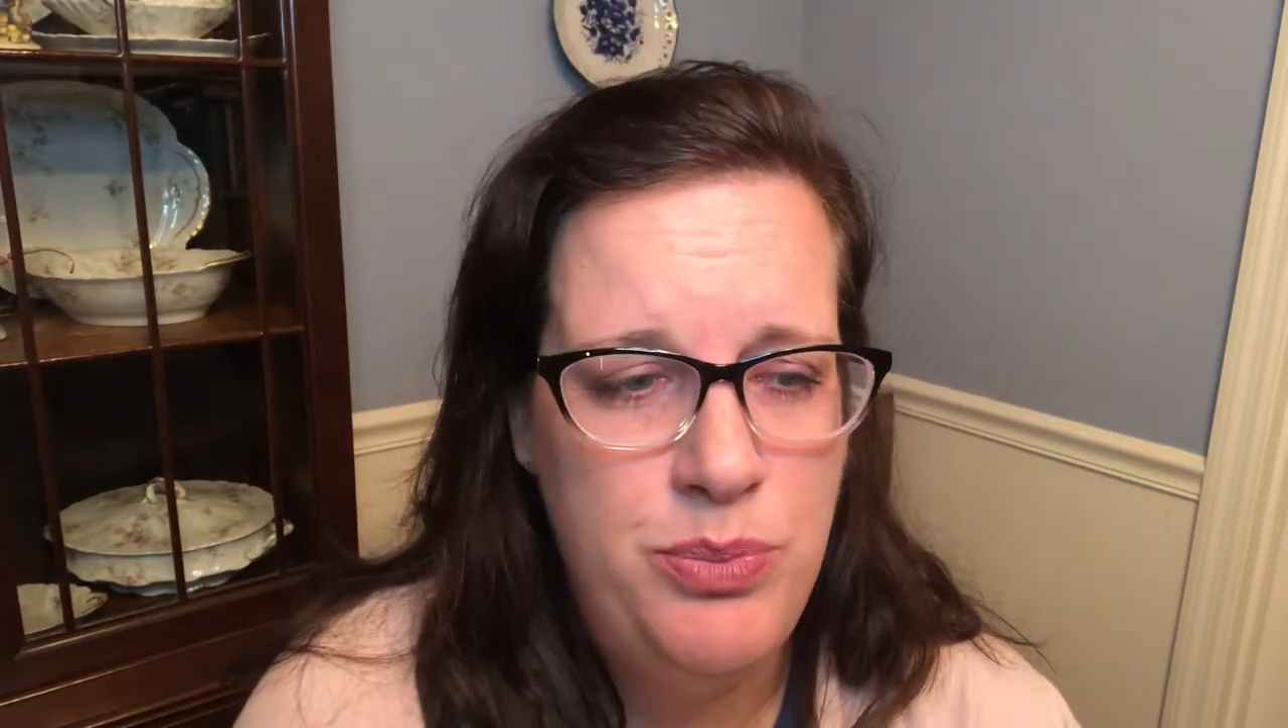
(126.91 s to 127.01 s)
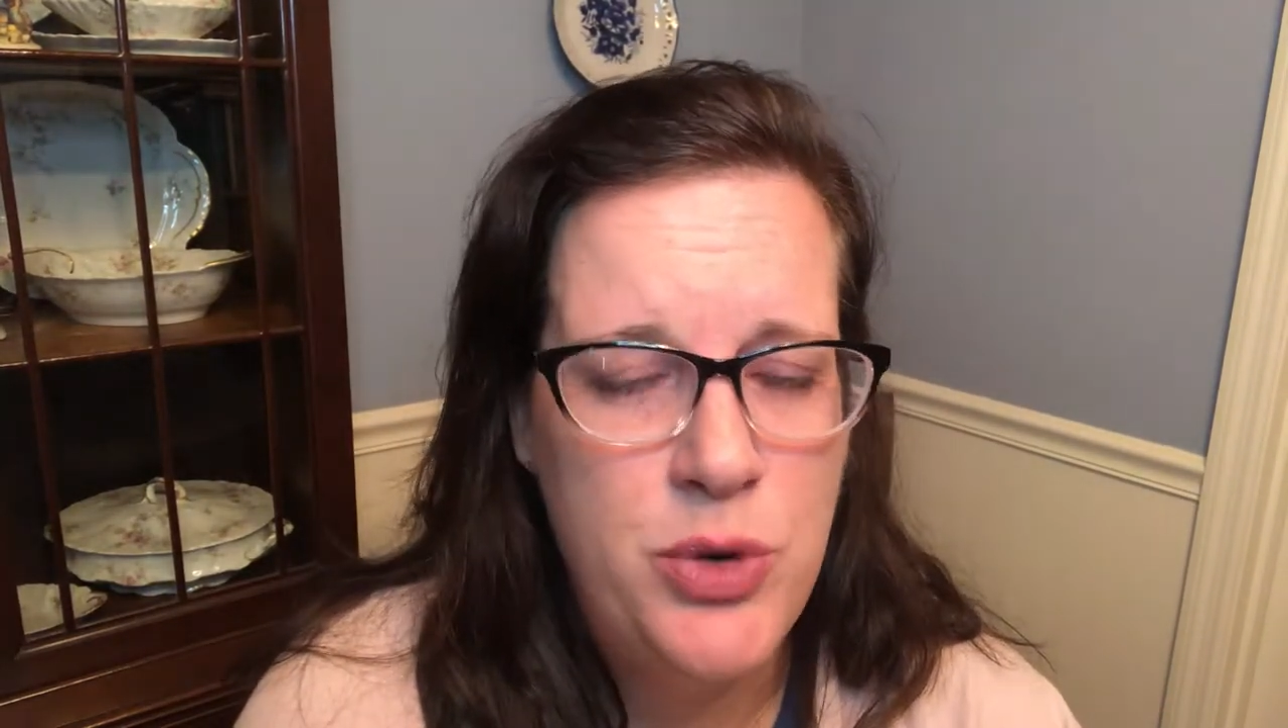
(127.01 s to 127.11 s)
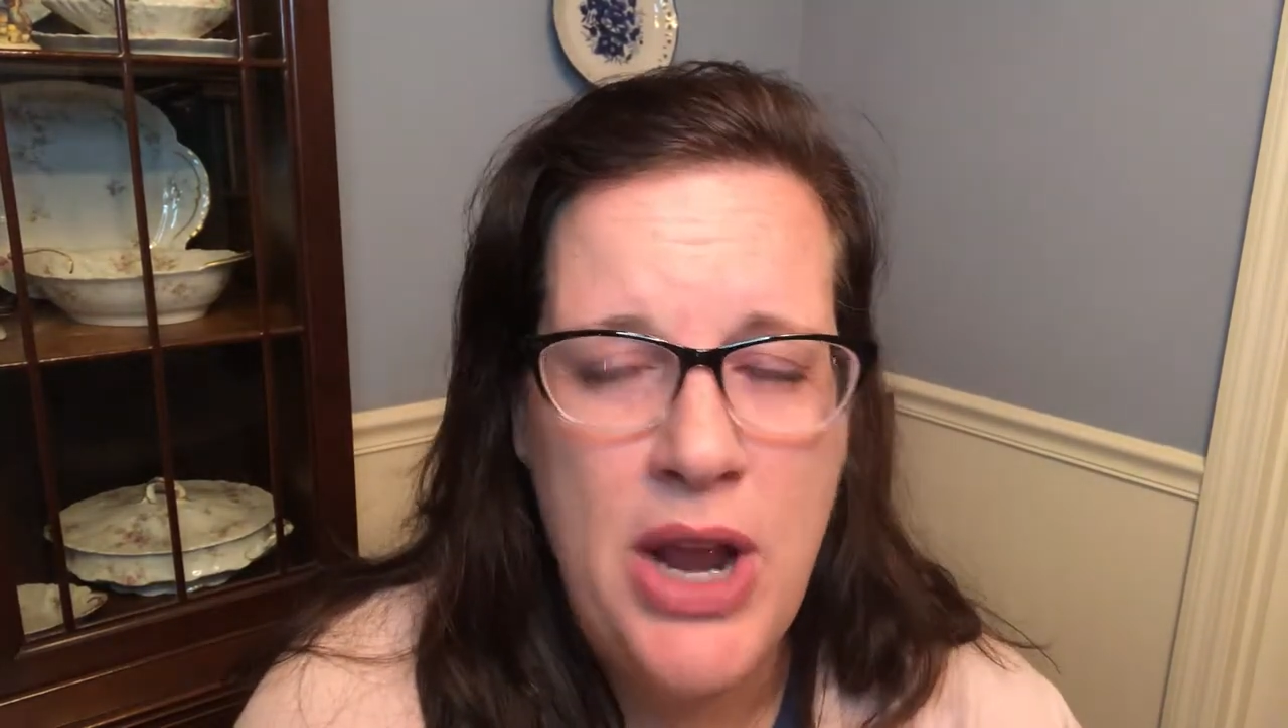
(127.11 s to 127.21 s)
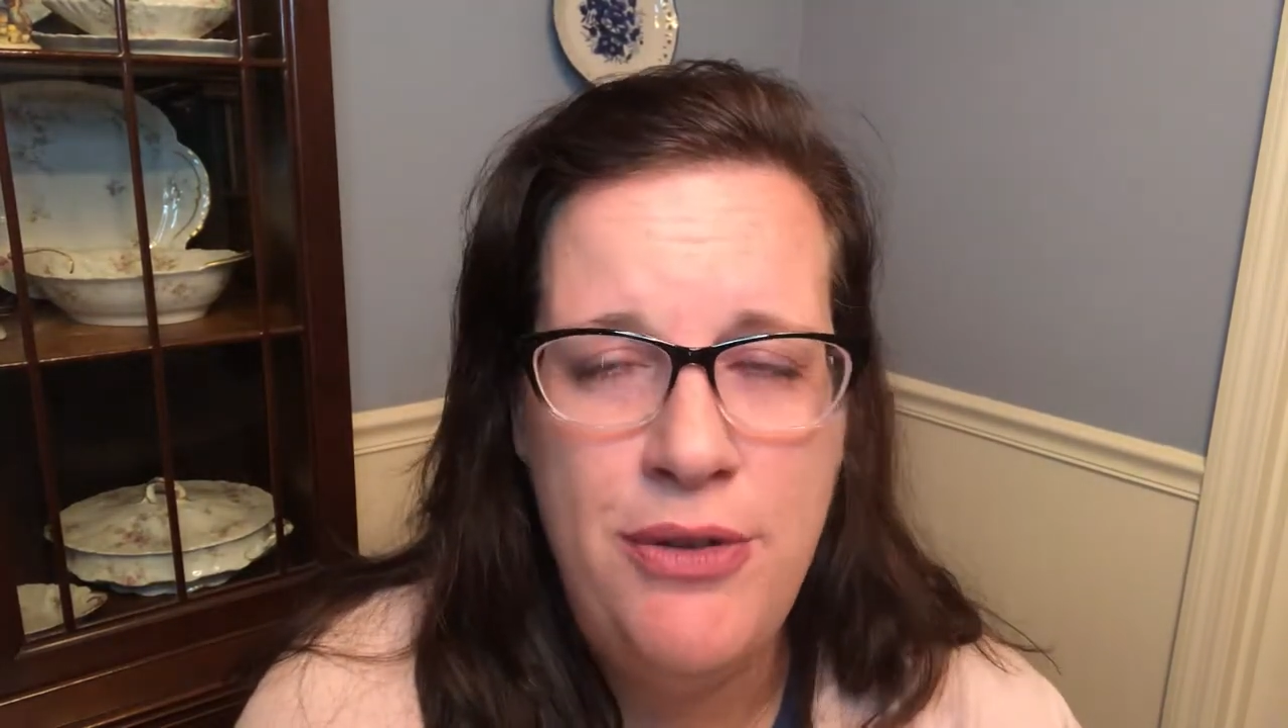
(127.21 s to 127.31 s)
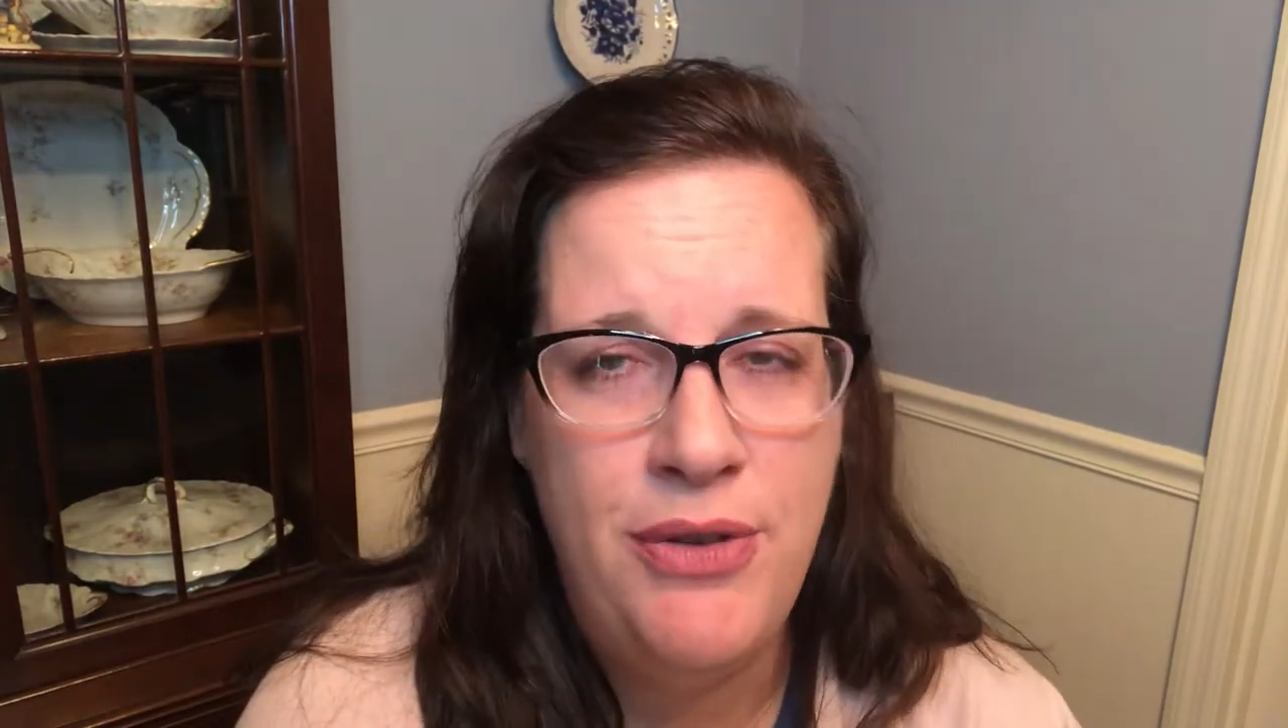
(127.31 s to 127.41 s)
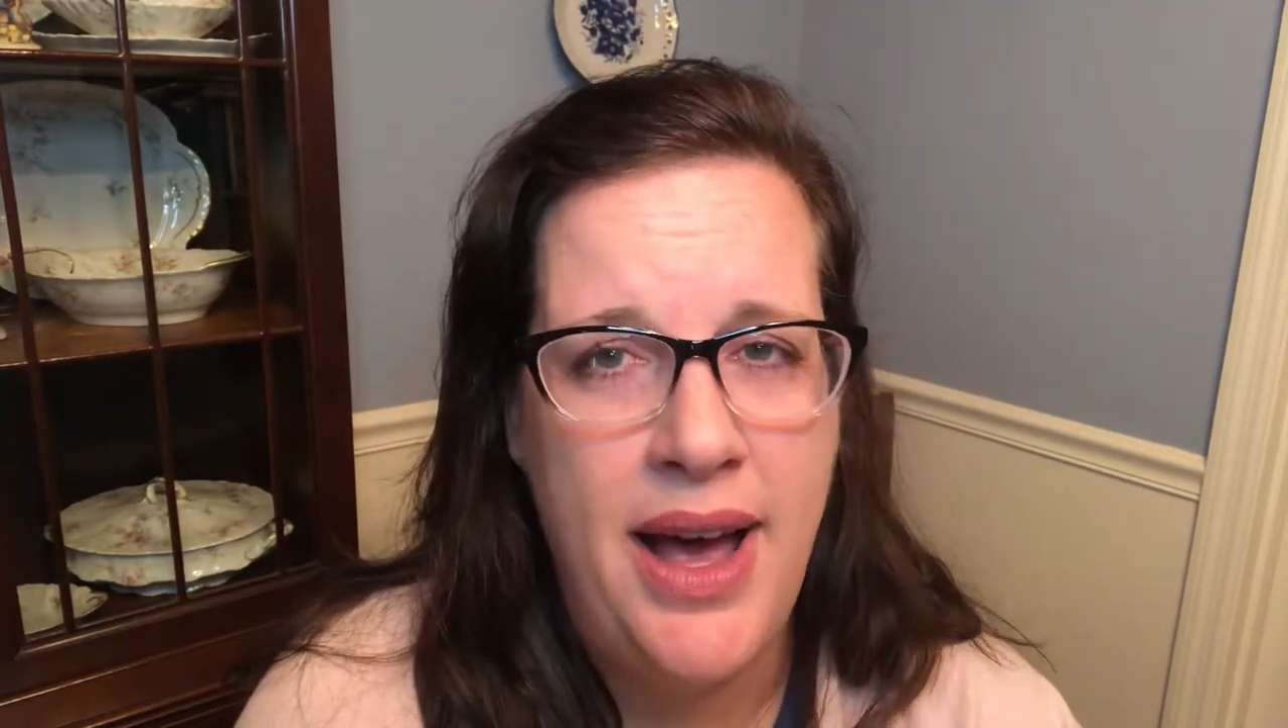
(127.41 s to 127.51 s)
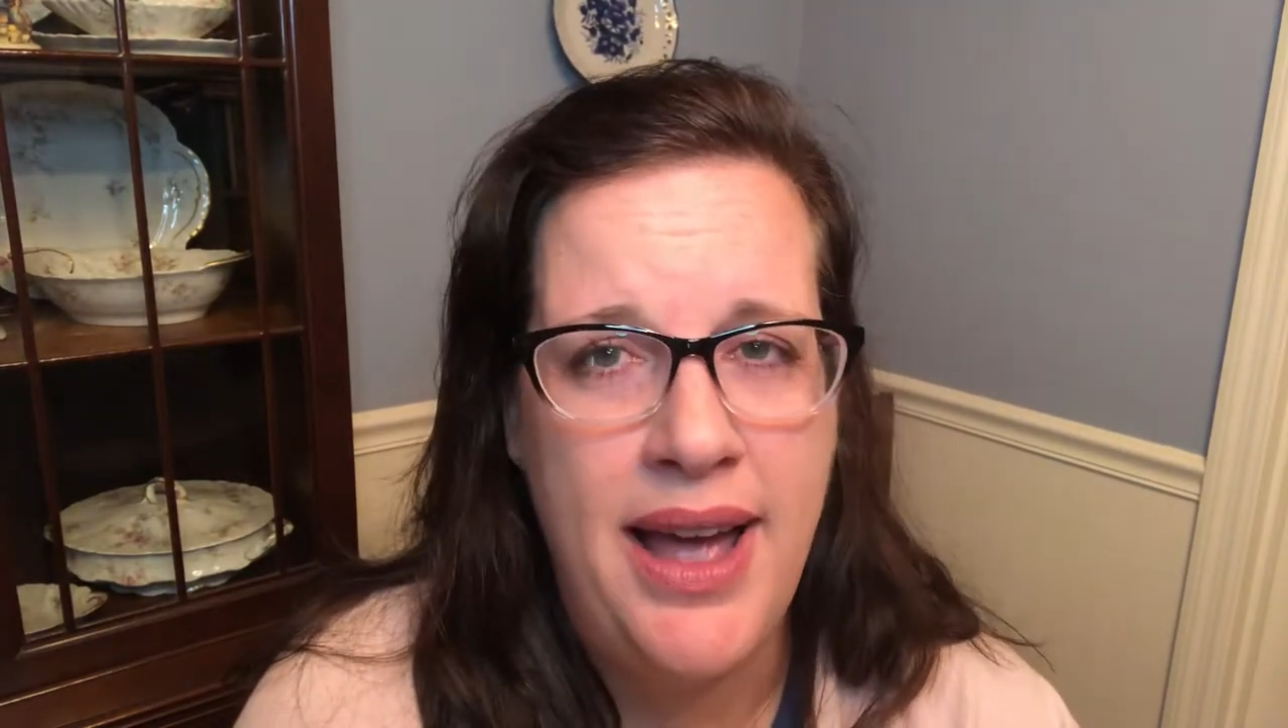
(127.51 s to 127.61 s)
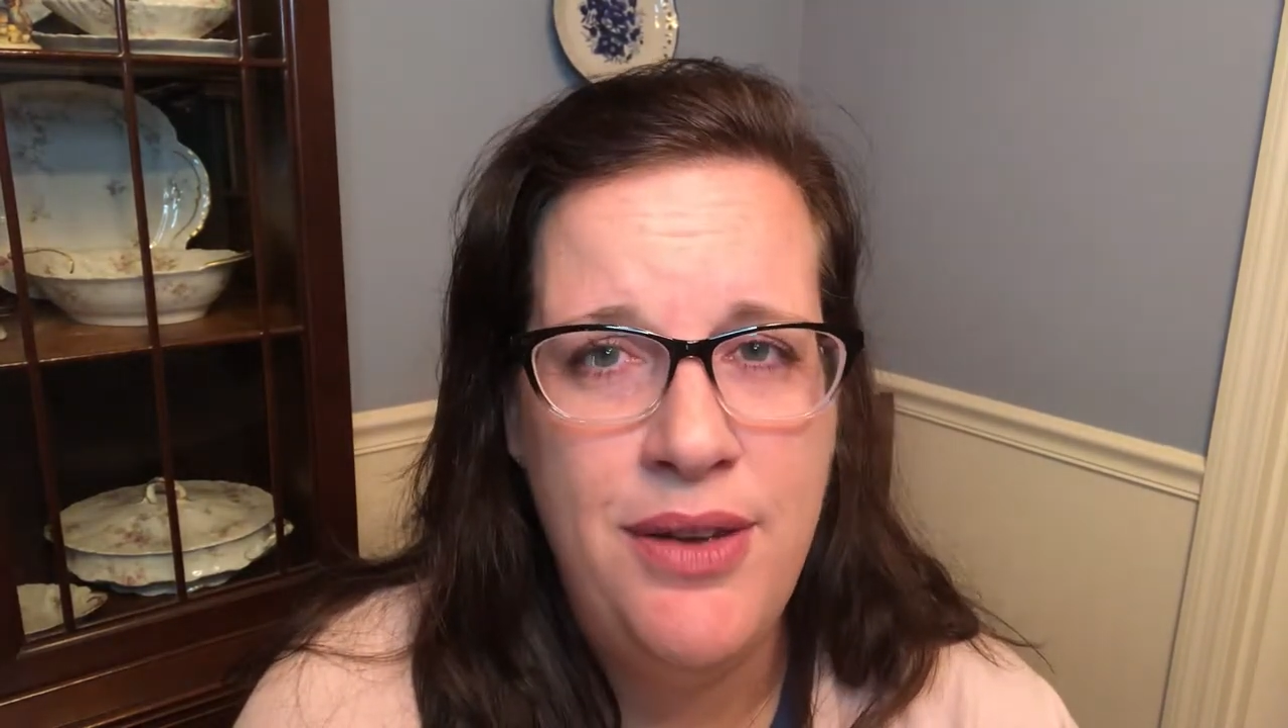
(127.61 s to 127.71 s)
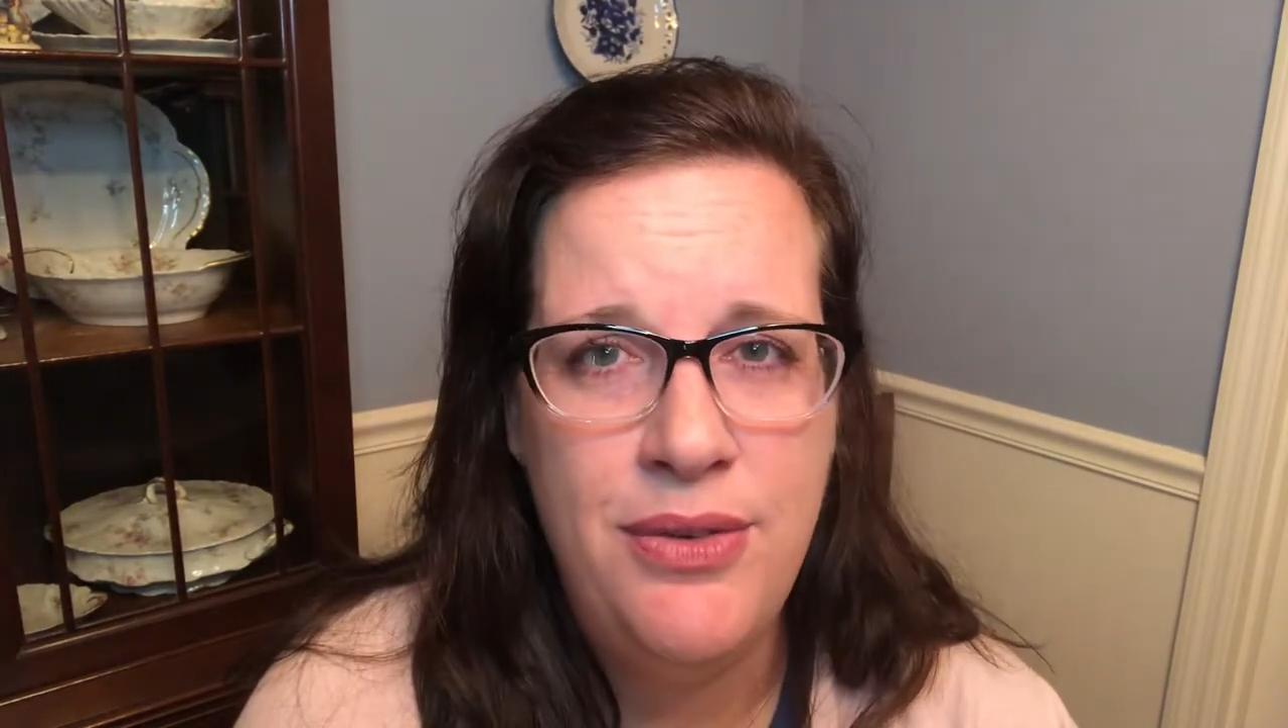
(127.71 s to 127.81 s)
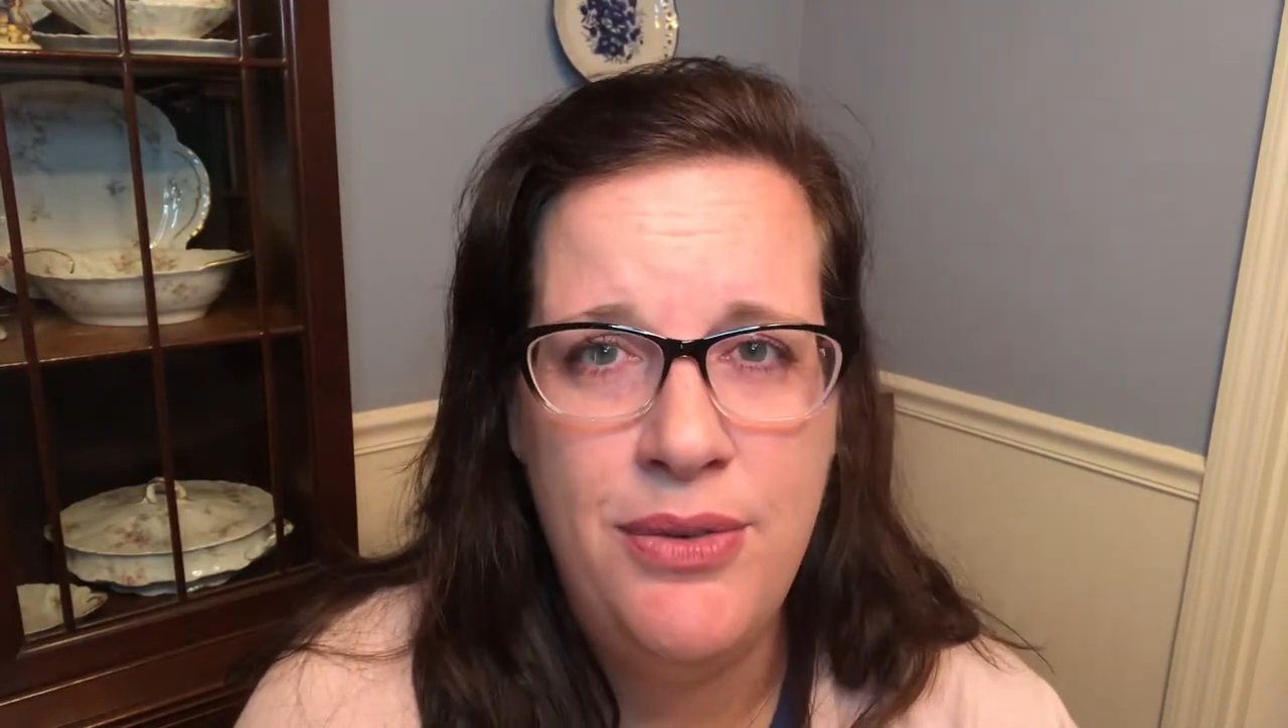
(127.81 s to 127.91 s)
Tray
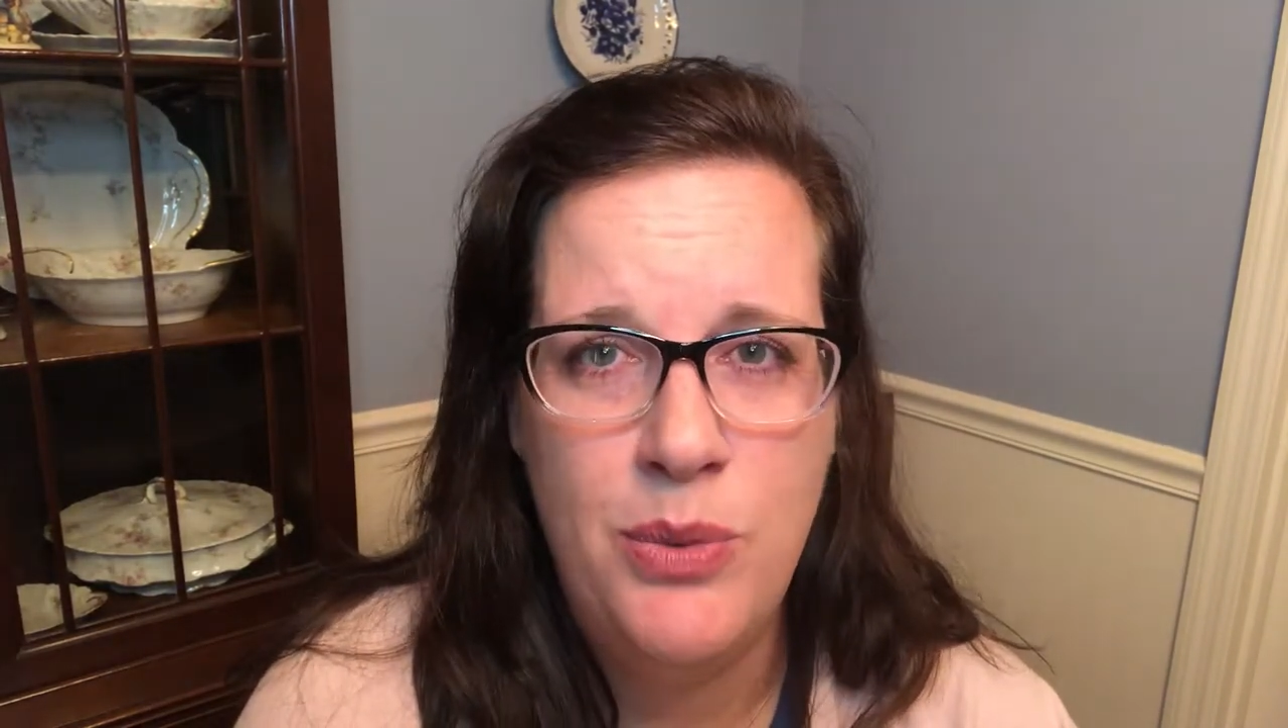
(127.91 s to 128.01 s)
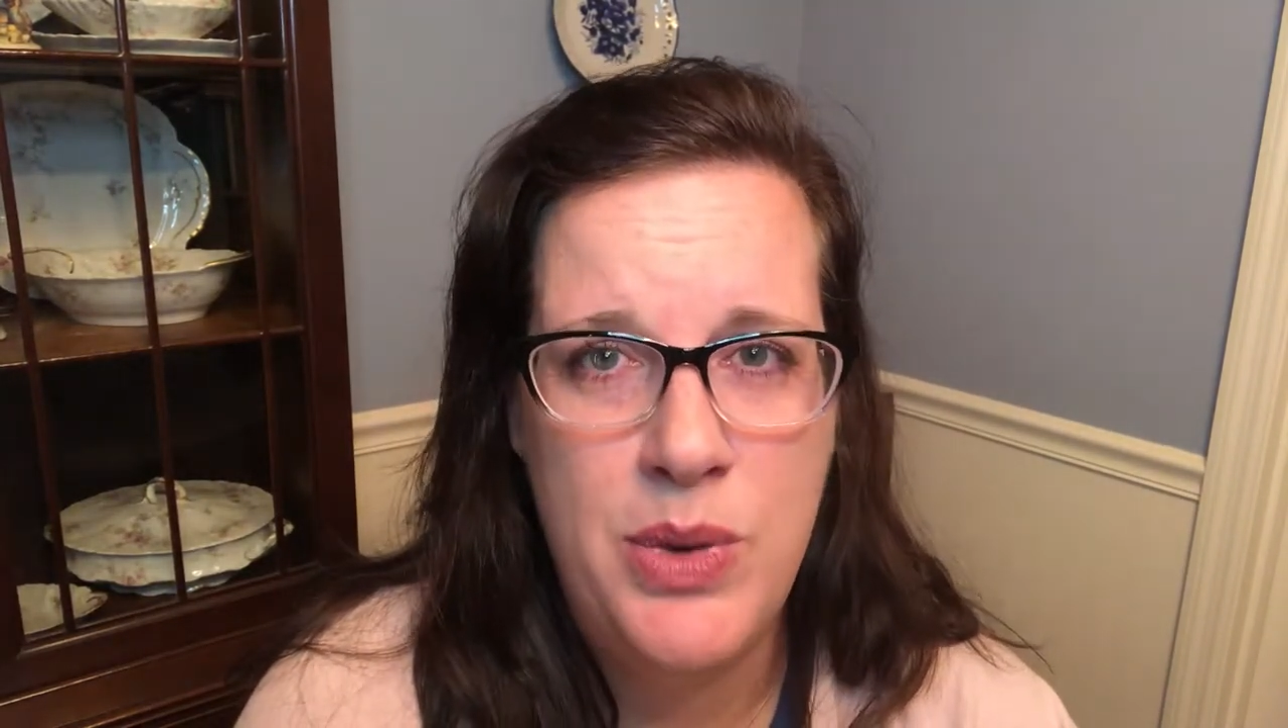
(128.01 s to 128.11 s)
five